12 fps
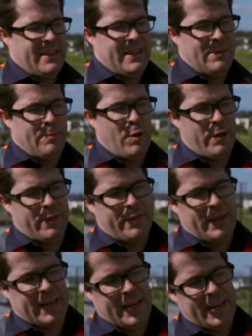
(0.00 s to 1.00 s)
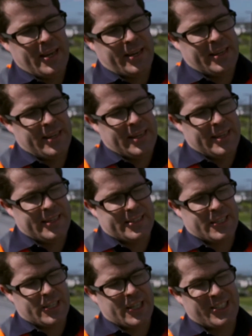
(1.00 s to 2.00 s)
The important thing here
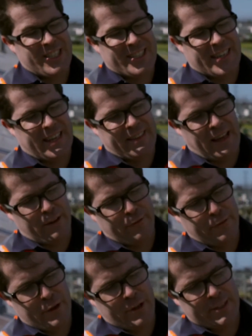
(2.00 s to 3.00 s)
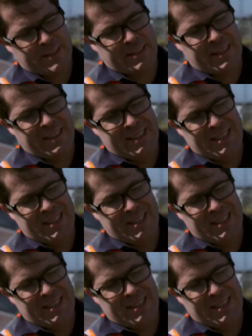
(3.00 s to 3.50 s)
is to just get that first